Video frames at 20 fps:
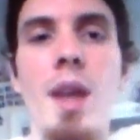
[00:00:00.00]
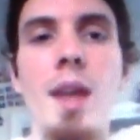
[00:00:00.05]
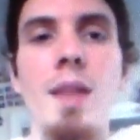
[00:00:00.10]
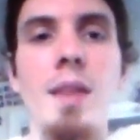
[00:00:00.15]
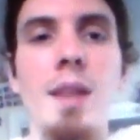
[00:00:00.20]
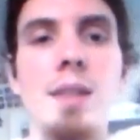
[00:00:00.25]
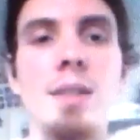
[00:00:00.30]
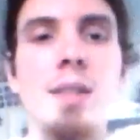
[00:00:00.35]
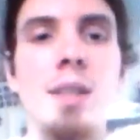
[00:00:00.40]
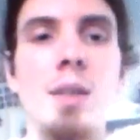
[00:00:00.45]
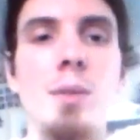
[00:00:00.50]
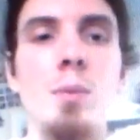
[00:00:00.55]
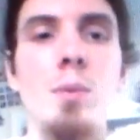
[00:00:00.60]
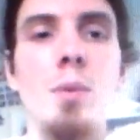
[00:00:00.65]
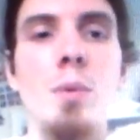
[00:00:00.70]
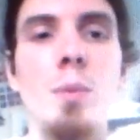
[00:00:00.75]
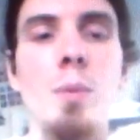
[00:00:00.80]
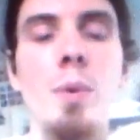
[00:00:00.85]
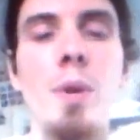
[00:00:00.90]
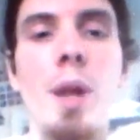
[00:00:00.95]
And they said,
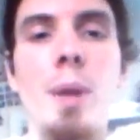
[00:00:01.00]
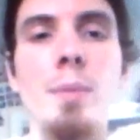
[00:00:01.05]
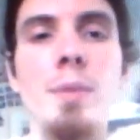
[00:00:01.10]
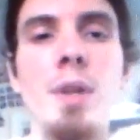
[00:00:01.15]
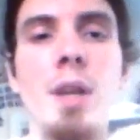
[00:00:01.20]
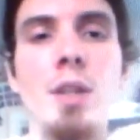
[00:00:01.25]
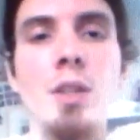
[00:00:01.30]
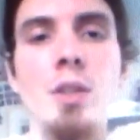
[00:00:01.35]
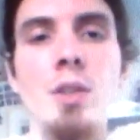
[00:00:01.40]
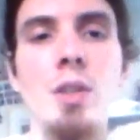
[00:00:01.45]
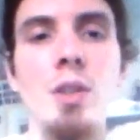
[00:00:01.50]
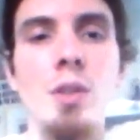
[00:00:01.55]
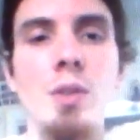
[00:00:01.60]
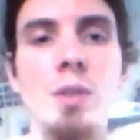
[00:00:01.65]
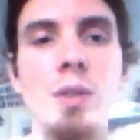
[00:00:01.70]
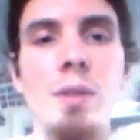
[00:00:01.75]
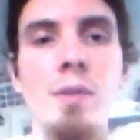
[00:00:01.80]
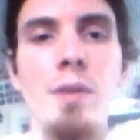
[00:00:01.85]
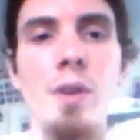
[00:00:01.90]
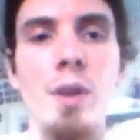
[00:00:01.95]
well, when I'm done, you can
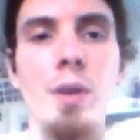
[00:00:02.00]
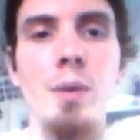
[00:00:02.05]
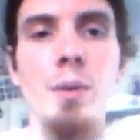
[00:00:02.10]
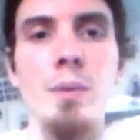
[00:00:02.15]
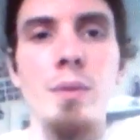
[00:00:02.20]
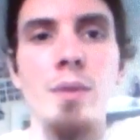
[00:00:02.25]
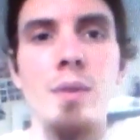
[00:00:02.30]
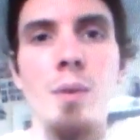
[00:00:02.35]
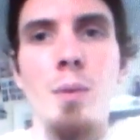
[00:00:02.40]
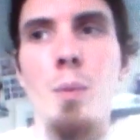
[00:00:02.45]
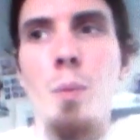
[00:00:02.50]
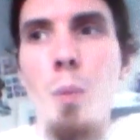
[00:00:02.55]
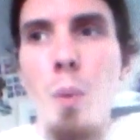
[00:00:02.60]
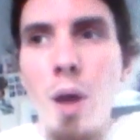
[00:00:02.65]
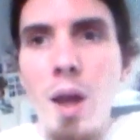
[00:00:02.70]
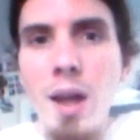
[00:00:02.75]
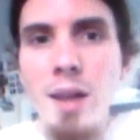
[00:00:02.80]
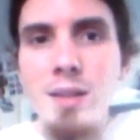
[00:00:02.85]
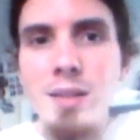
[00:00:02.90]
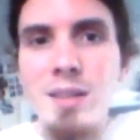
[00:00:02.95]
use the phone.
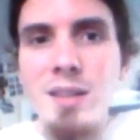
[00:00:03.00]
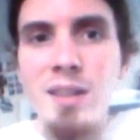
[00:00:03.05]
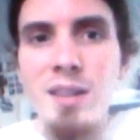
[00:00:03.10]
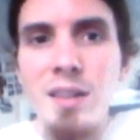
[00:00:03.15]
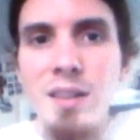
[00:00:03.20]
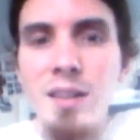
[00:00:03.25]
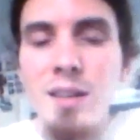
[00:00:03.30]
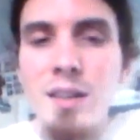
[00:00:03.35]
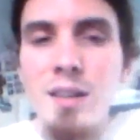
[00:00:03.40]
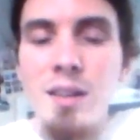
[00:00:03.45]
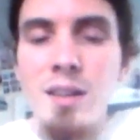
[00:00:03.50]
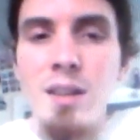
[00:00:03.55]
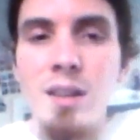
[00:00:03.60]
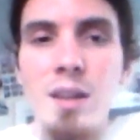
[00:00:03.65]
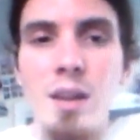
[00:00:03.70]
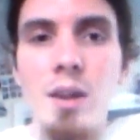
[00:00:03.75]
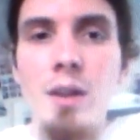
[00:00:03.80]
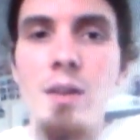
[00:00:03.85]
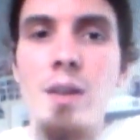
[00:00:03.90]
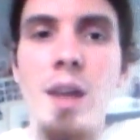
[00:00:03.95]
What?
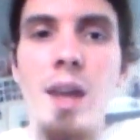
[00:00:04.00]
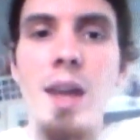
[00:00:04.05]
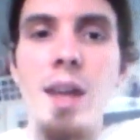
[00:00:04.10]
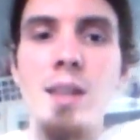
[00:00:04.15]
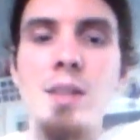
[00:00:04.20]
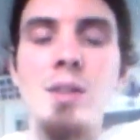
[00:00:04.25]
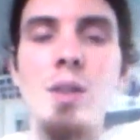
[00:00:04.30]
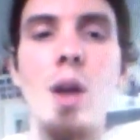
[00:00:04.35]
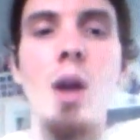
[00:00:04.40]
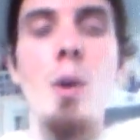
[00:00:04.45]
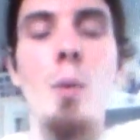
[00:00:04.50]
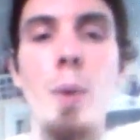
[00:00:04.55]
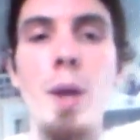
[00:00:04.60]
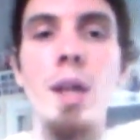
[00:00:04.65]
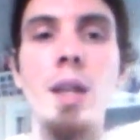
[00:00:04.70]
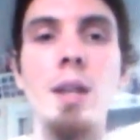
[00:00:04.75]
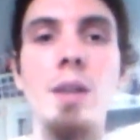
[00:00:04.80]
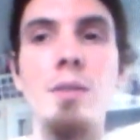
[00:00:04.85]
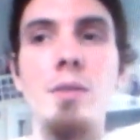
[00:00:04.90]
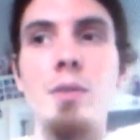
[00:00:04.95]
Okay, so I
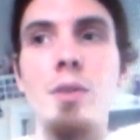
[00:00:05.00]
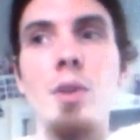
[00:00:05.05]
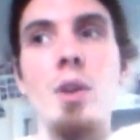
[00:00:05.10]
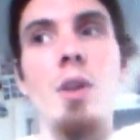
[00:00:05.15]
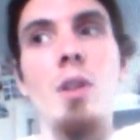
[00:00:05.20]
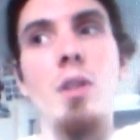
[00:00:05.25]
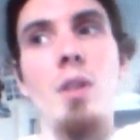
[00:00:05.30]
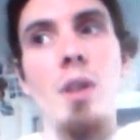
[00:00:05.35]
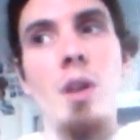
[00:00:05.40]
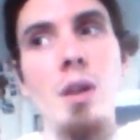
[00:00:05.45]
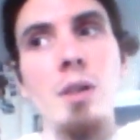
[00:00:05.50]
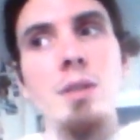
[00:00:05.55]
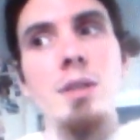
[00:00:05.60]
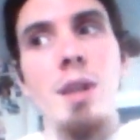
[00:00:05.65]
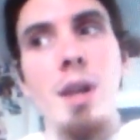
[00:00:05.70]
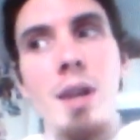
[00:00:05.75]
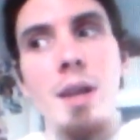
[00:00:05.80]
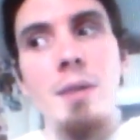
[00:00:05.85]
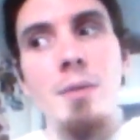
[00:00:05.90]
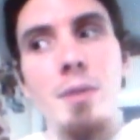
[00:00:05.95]
waited for a long
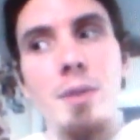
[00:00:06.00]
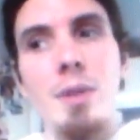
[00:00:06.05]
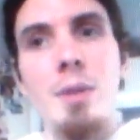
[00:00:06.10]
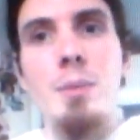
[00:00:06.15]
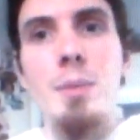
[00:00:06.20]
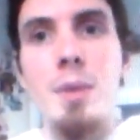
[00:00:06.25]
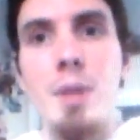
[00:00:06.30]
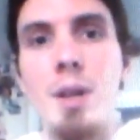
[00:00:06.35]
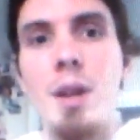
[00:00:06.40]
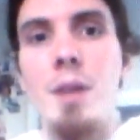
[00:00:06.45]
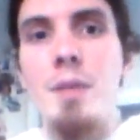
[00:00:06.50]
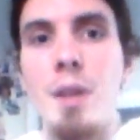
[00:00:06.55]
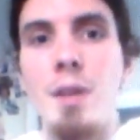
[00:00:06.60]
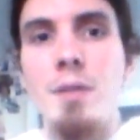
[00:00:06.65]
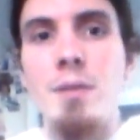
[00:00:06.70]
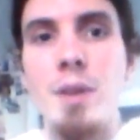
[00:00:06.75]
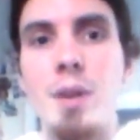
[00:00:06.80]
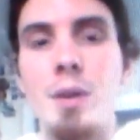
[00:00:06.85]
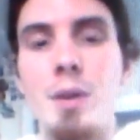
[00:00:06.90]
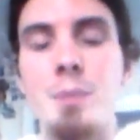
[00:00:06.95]
time for them to get off
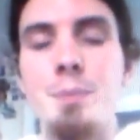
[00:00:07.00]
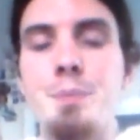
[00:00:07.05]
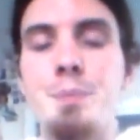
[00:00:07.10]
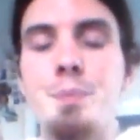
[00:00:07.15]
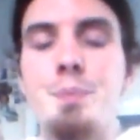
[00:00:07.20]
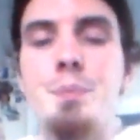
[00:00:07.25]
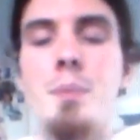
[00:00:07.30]
that phone.